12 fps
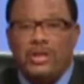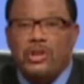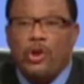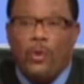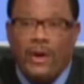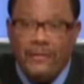
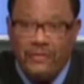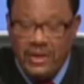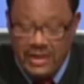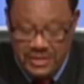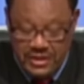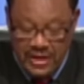no
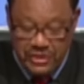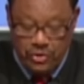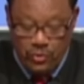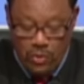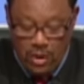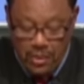evidence that
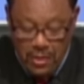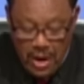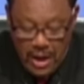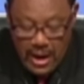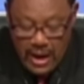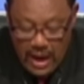you were.
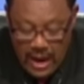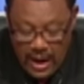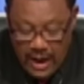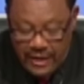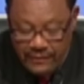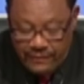
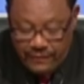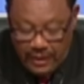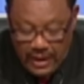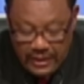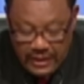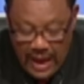Uh, and
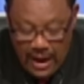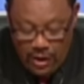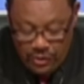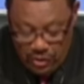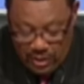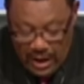now
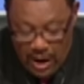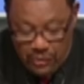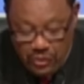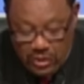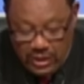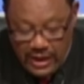your
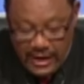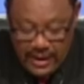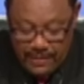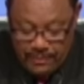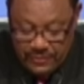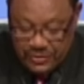
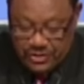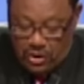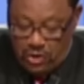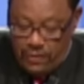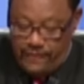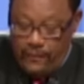counterclaim,
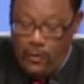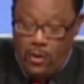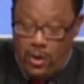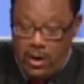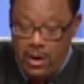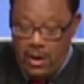sir,
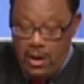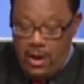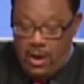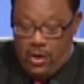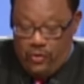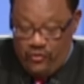for
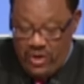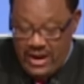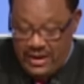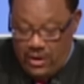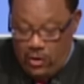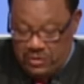
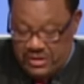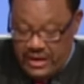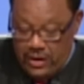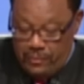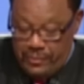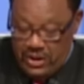rent,
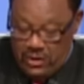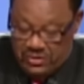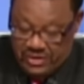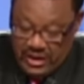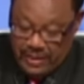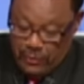hotel
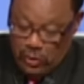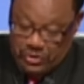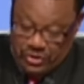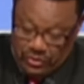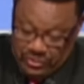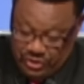bills, and
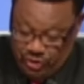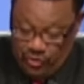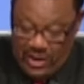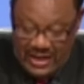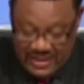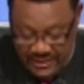emotional
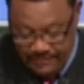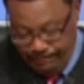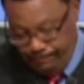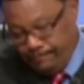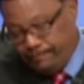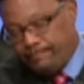distress.
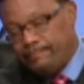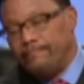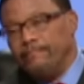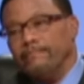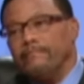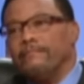Yes, sir.
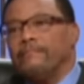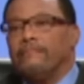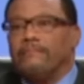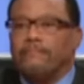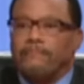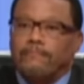
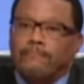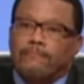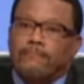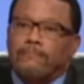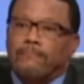Um, I